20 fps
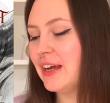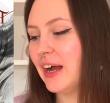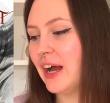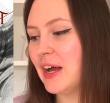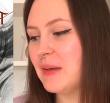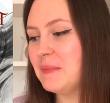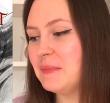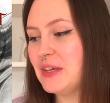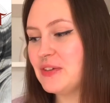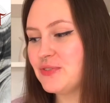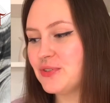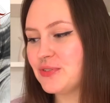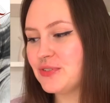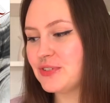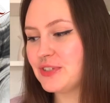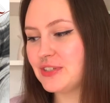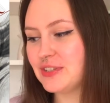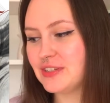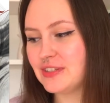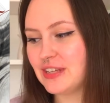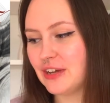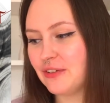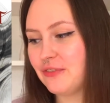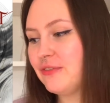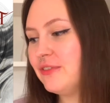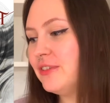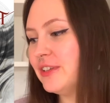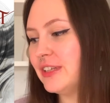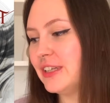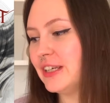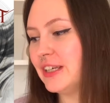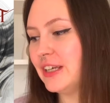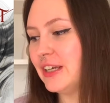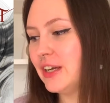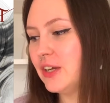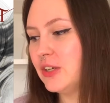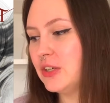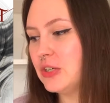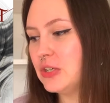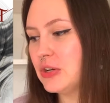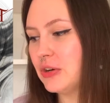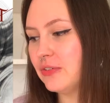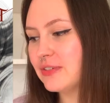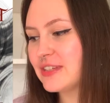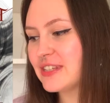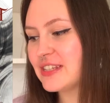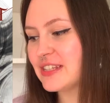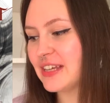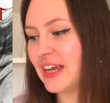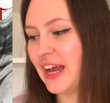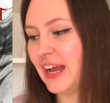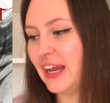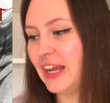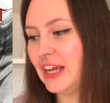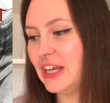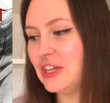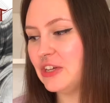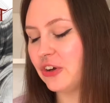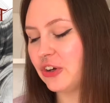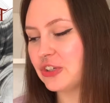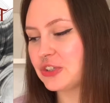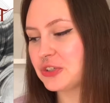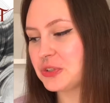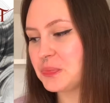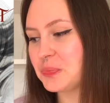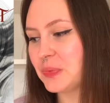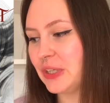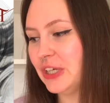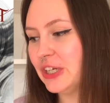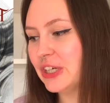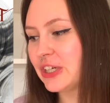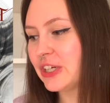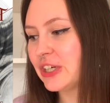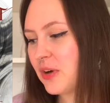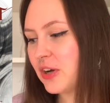even though this is definitely not a young adult book.